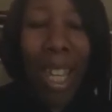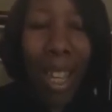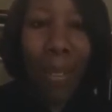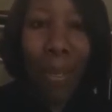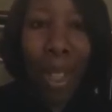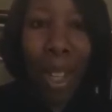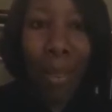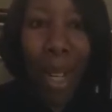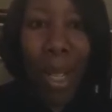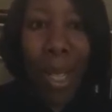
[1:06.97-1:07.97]
give
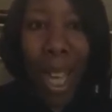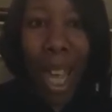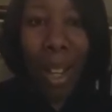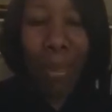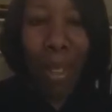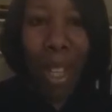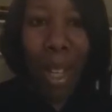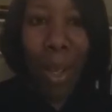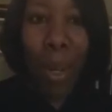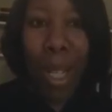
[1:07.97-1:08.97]
give us kind of a
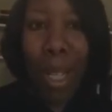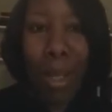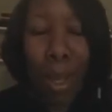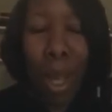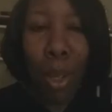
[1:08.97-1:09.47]
a,